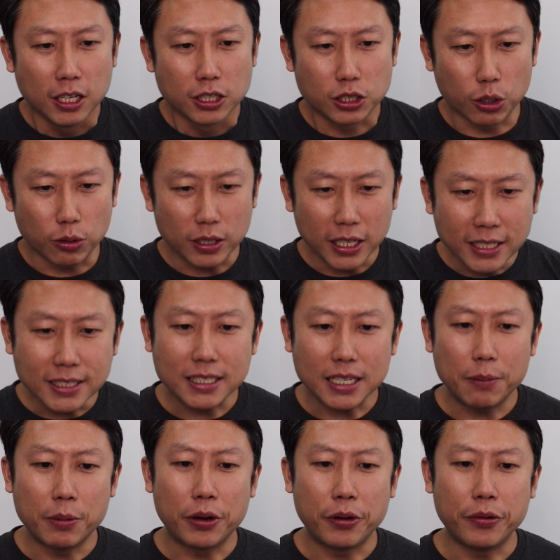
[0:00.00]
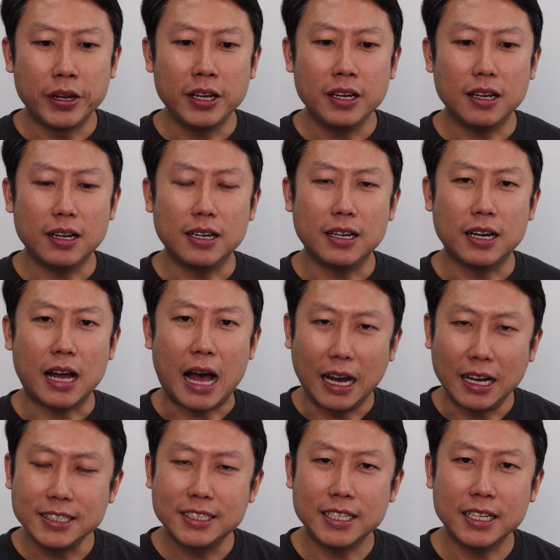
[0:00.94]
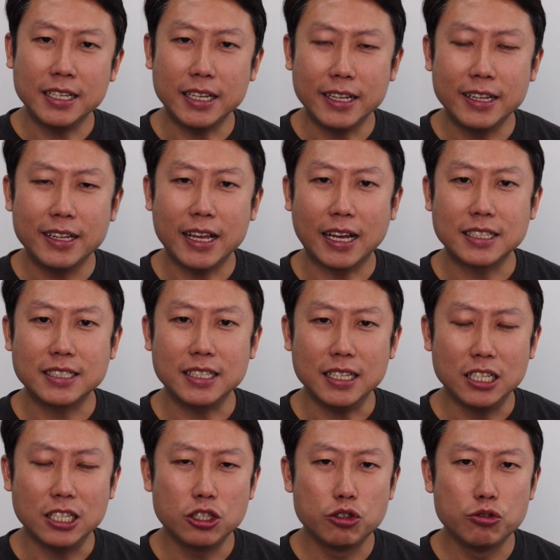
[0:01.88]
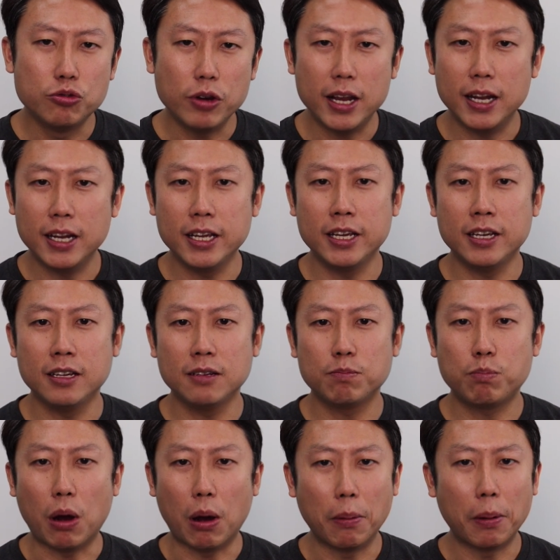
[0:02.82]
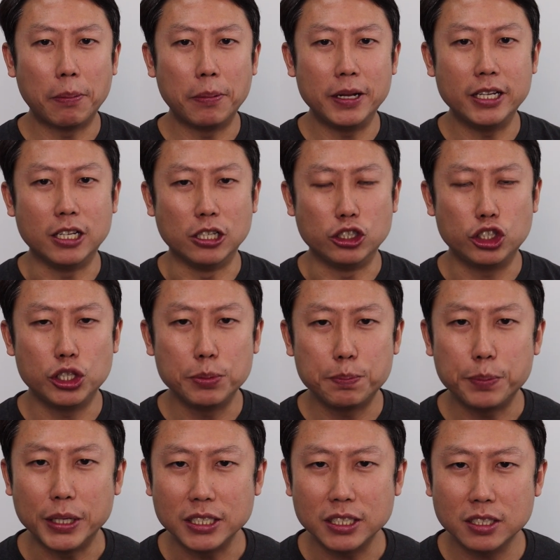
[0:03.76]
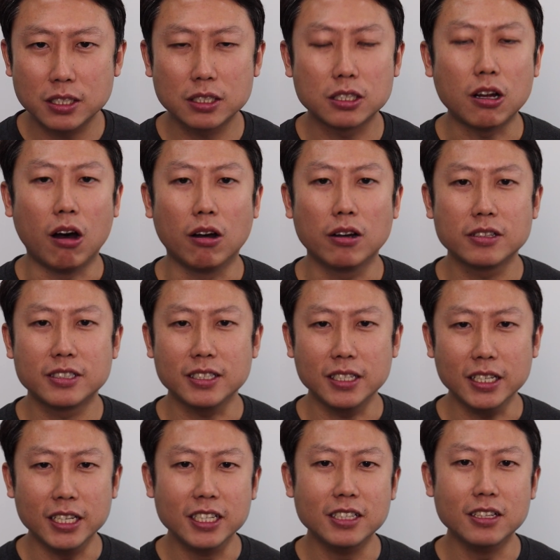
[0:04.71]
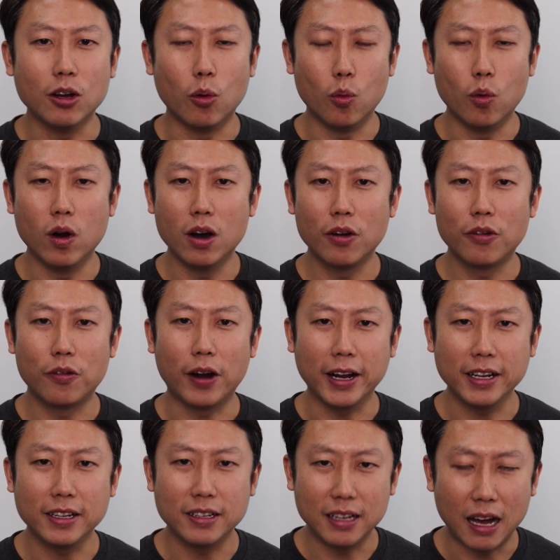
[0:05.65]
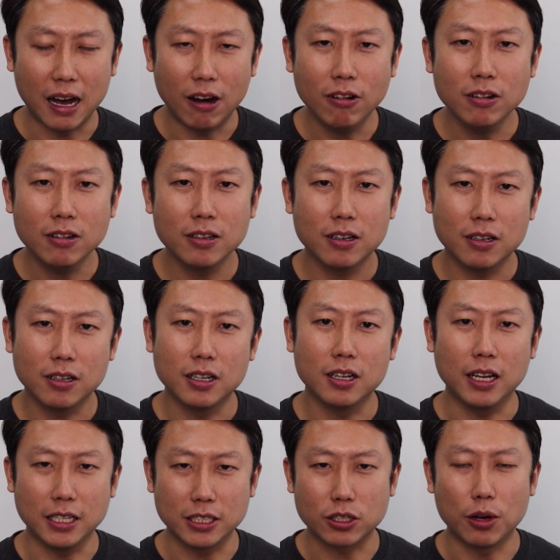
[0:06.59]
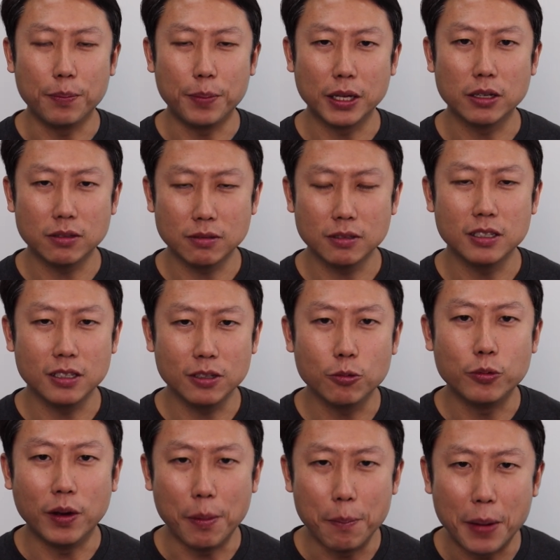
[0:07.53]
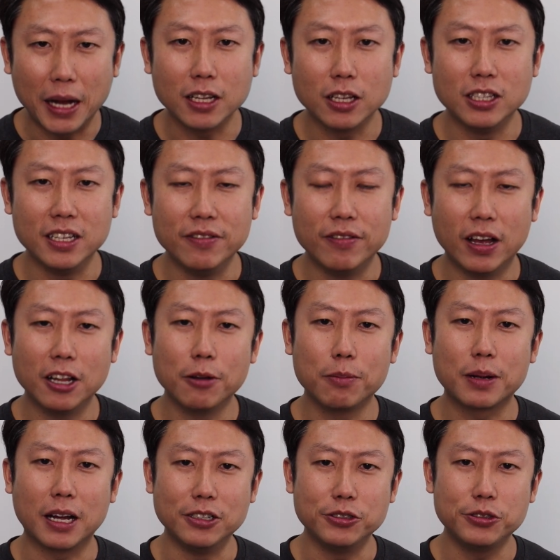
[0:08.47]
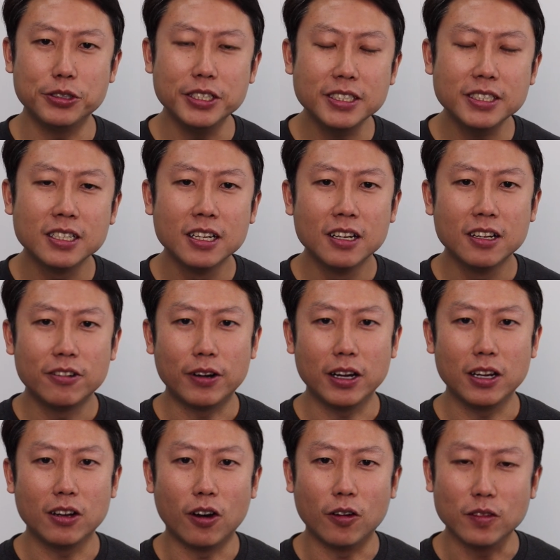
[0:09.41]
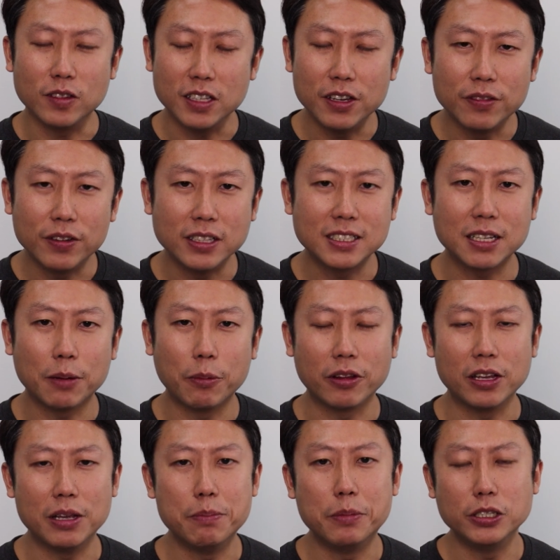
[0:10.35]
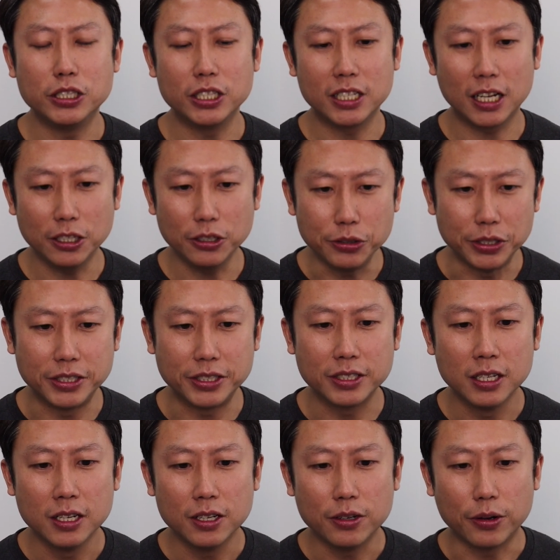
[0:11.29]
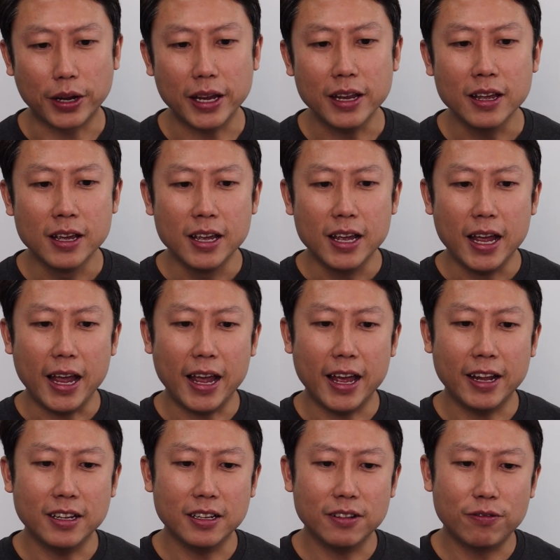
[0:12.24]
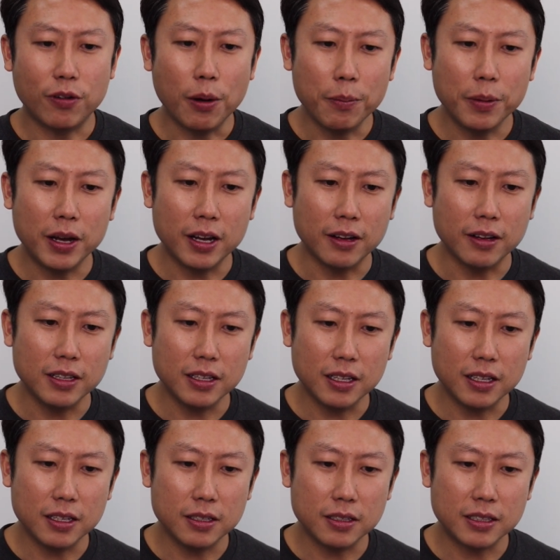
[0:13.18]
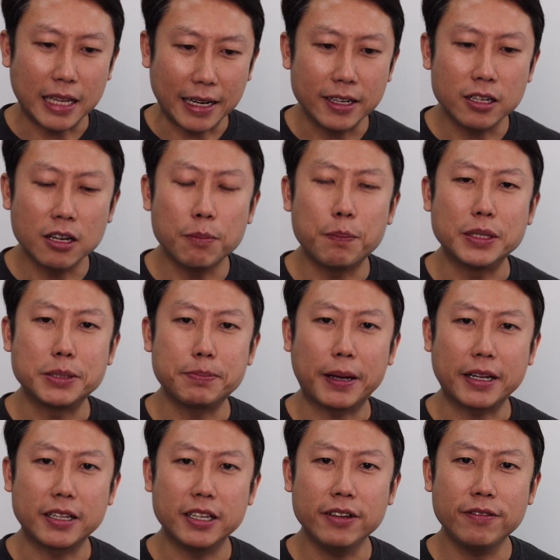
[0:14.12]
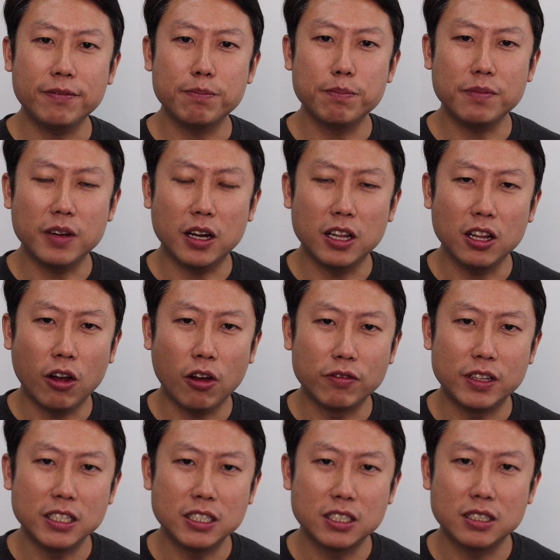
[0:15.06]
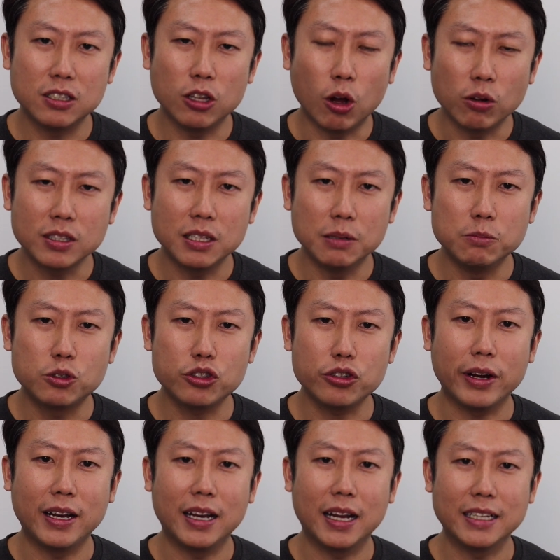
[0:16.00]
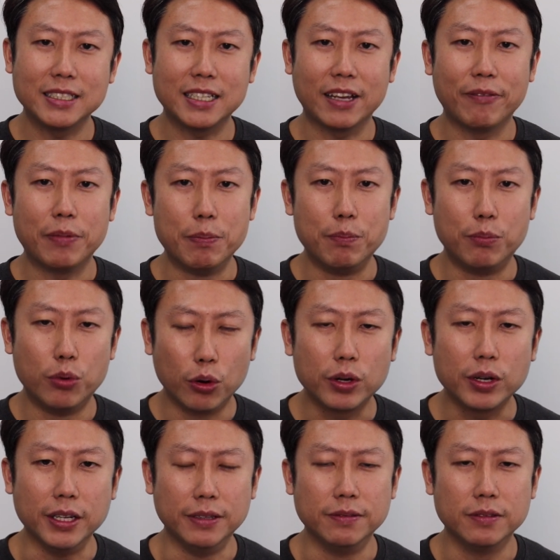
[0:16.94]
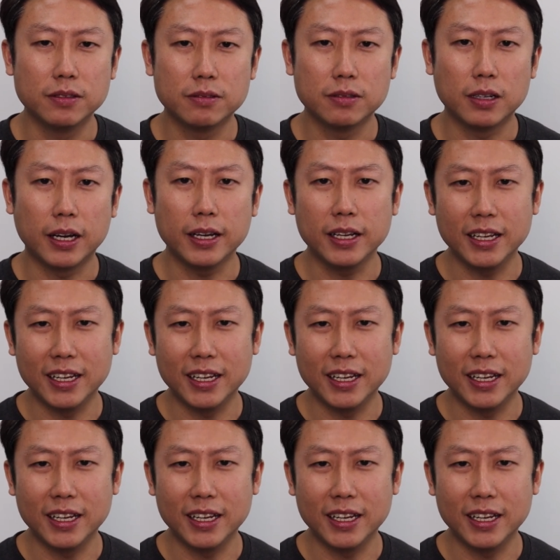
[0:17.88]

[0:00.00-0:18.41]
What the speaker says: So in summary, Hang Seng index is really probably the cheapest stocks in the world right now, as compared among the developed countries, right, or even some of the emerging countries. Okay, and from a technical perspective, a lot of these long-term trend lines have been broken, right?